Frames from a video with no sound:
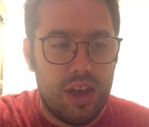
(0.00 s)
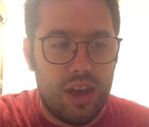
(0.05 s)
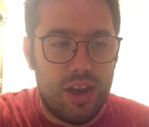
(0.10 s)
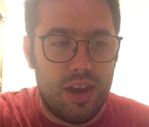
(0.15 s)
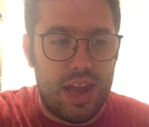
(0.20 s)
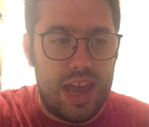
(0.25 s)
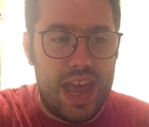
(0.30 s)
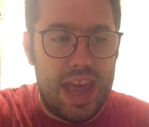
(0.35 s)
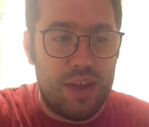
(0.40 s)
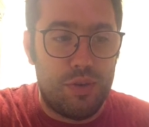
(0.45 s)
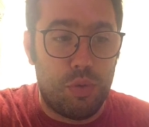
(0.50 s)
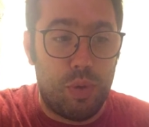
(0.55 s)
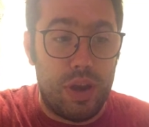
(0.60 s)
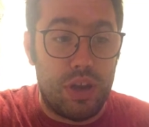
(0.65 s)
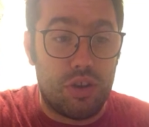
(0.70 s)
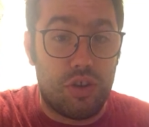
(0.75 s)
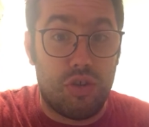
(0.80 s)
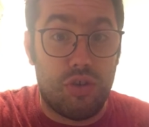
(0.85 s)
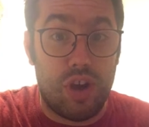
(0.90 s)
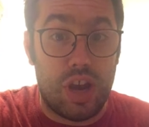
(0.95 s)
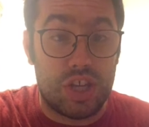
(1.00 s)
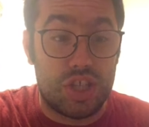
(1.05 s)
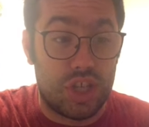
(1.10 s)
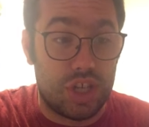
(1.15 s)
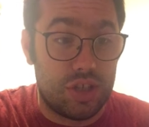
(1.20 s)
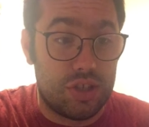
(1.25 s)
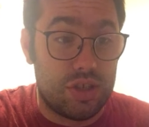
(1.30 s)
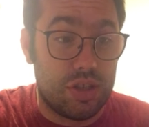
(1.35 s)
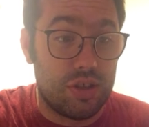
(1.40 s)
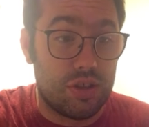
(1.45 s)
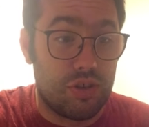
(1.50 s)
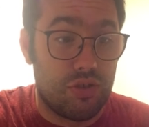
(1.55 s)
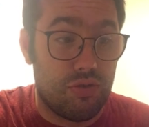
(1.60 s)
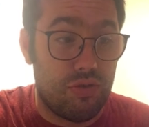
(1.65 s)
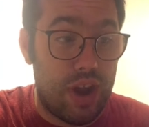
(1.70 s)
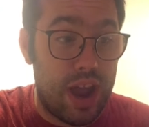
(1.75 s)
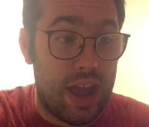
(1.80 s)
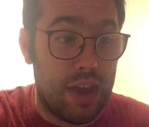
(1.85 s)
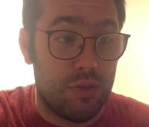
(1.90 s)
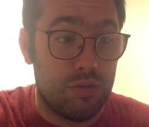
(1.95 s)
Her head went crashing to the
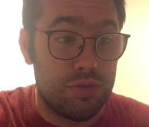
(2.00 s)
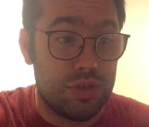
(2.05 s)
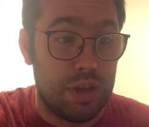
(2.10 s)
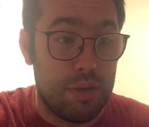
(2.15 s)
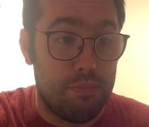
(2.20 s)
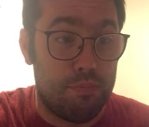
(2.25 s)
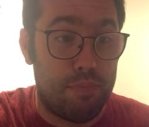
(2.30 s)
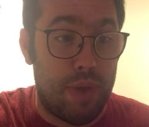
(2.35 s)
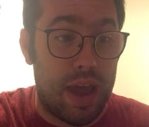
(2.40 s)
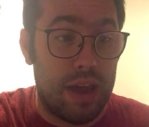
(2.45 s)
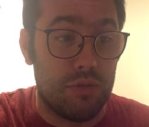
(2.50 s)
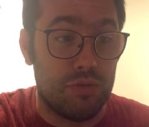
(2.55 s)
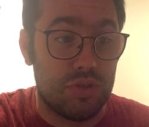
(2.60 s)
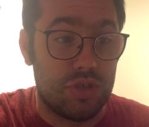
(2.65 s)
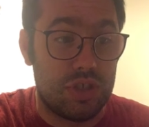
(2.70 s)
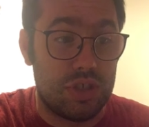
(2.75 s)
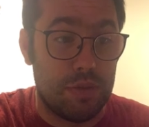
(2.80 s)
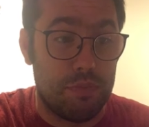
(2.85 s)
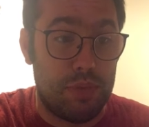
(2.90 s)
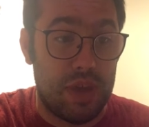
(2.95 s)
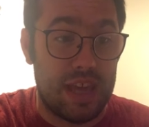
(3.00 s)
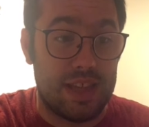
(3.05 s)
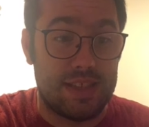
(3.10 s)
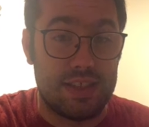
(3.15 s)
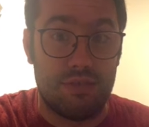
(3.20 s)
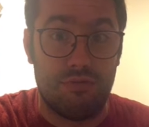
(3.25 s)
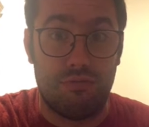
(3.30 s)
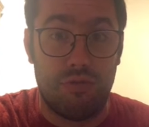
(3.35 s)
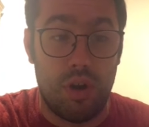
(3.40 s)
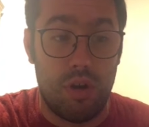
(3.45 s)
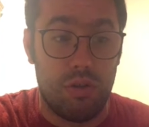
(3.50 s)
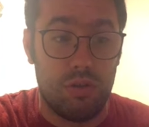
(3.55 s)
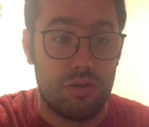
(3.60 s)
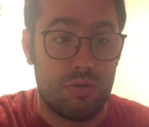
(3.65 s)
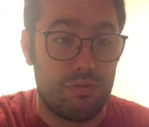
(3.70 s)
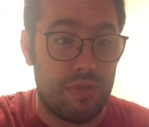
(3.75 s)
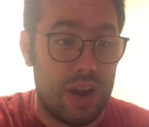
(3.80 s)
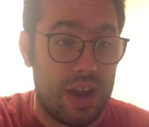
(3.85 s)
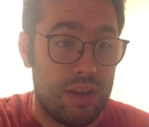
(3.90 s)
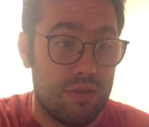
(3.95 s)
ground. It bounced a bit and rolled
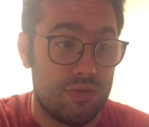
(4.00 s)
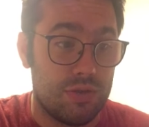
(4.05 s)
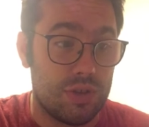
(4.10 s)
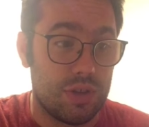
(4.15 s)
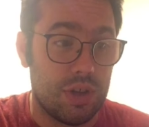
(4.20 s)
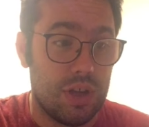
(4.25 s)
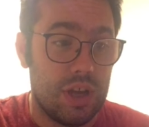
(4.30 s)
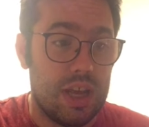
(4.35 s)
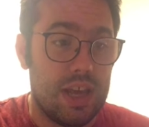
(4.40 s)
around.